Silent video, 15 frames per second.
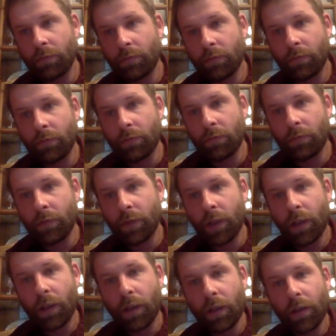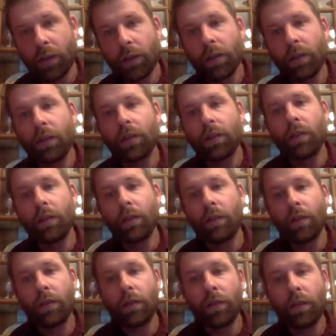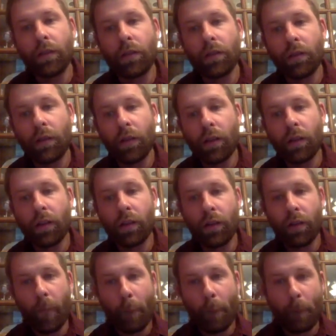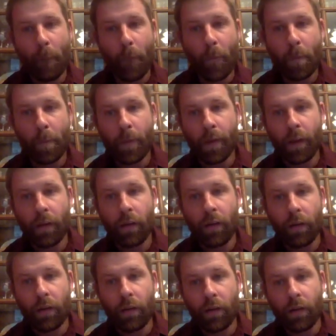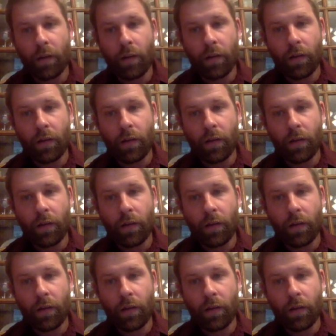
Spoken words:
This person isn't speaking.